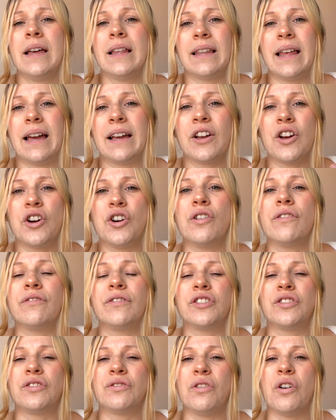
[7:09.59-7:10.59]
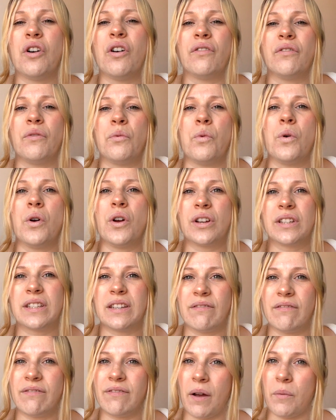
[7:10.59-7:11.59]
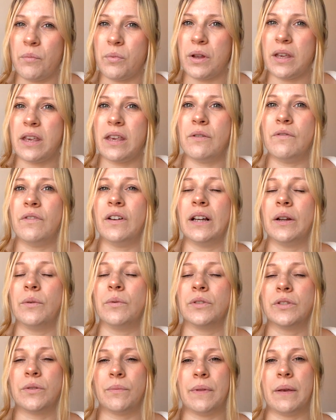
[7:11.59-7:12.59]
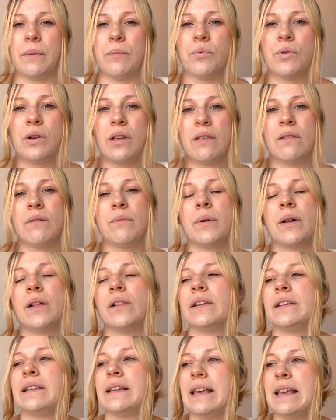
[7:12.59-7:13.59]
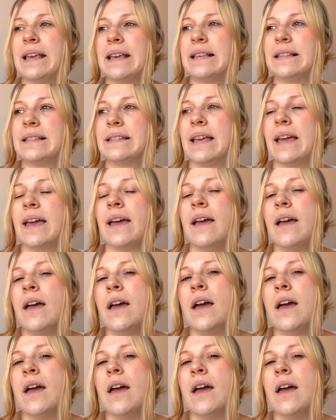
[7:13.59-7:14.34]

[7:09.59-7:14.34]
like overworked in fabric. You really want something breathable and easy.